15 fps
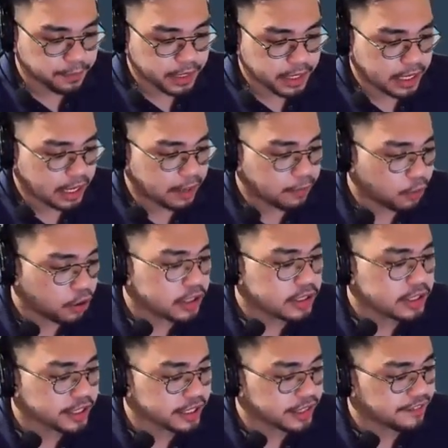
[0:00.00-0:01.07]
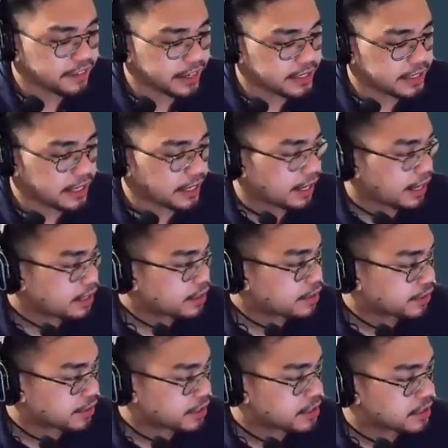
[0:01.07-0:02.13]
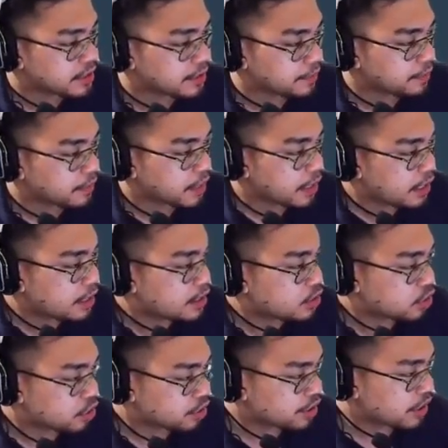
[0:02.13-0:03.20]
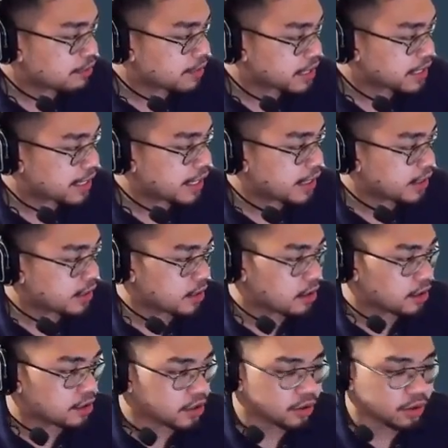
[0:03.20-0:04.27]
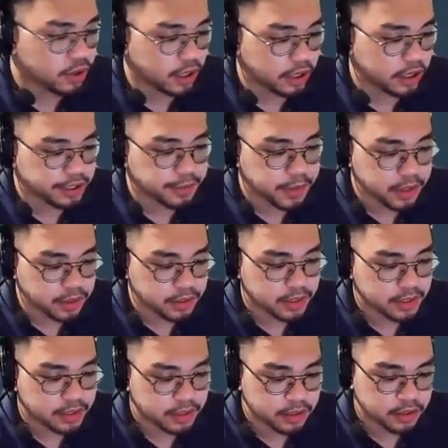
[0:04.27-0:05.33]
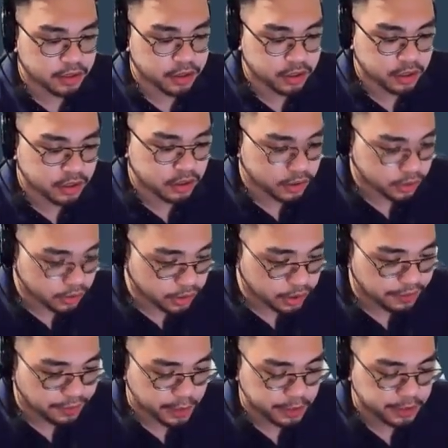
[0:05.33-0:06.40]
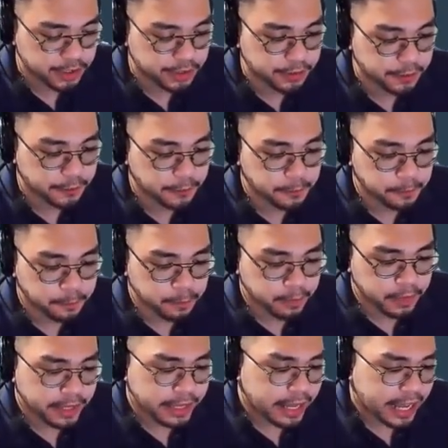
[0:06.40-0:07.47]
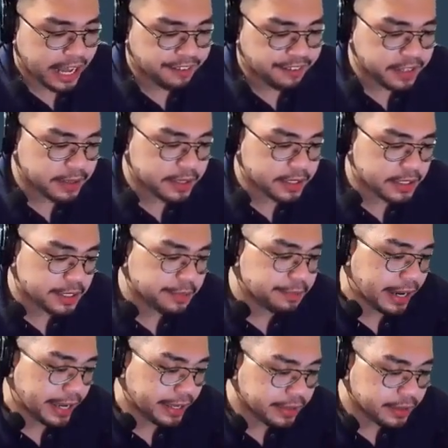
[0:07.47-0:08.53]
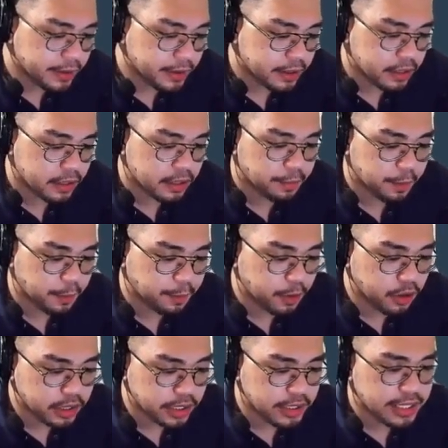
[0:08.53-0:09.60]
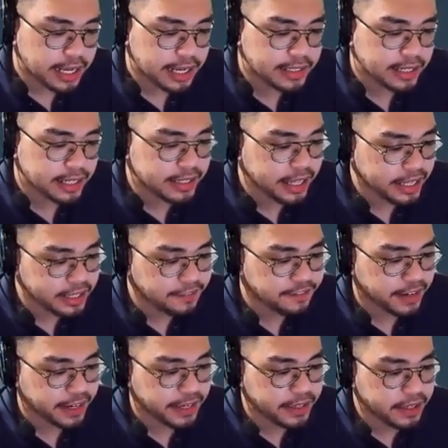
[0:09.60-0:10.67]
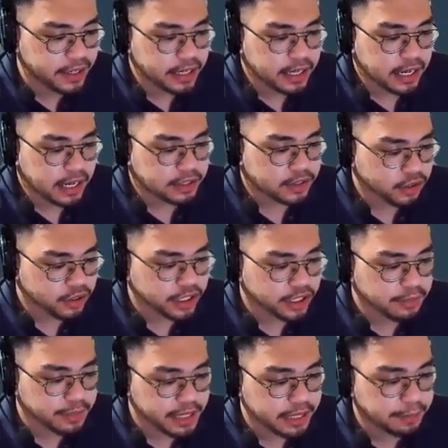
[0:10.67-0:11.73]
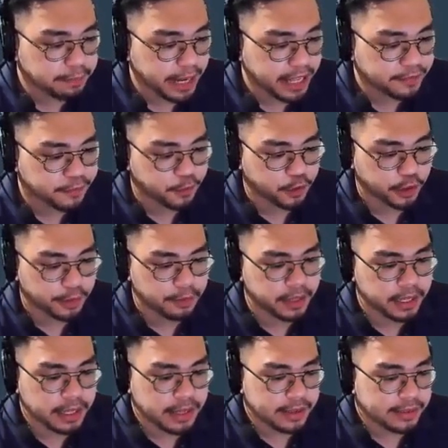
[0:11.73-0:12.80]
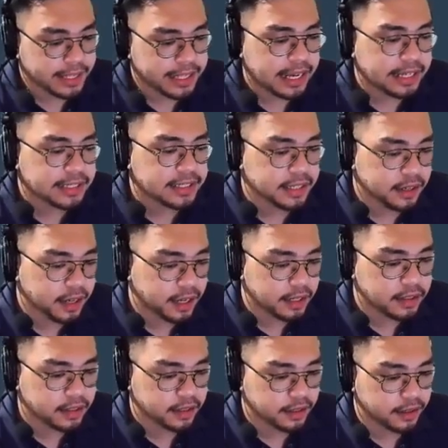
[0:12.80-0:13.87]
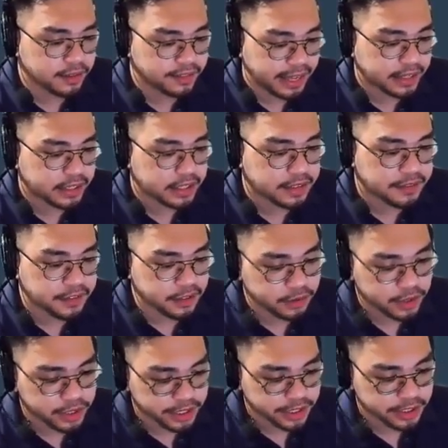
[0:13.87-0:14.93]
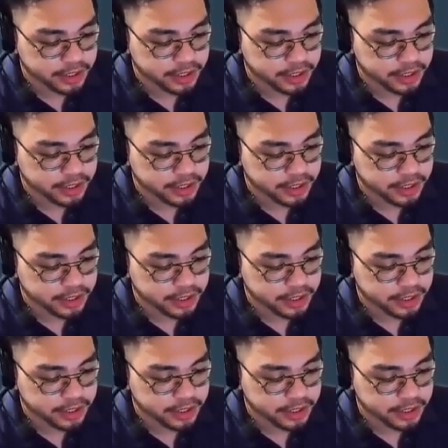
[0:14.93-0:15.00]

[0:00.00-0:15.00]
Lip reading: a board certified psychiatrist, social media also contributes to depression. Having this in mind, the proponents has identified a social media platform that has a lot of active users,